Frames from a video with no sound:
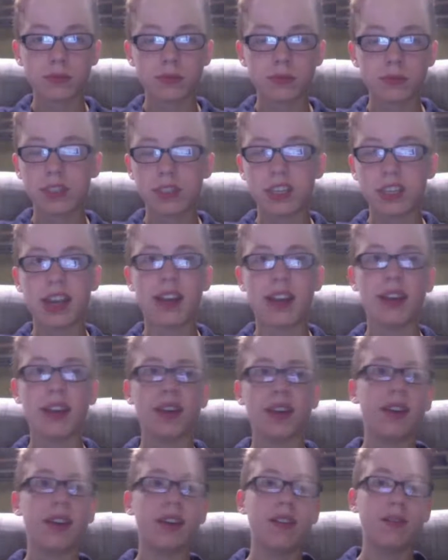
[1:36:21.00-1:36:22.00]
Yeah.
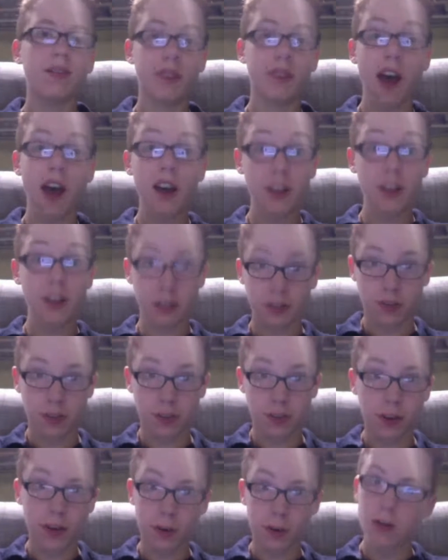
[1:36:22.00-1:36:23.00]
Falcon's
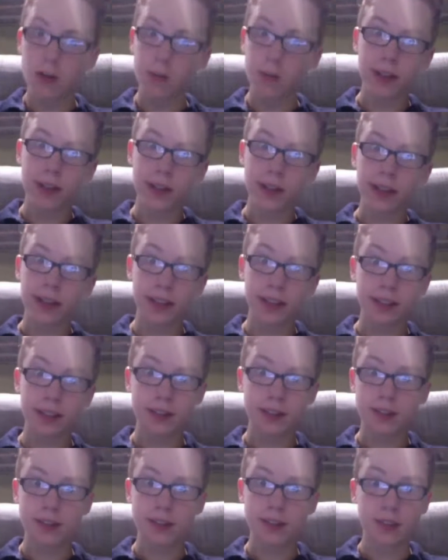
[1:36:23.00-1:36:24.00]
Fury would have been like
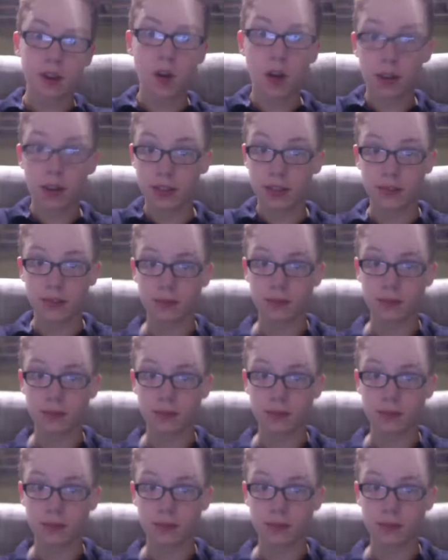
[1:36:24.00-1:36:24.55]
awesome.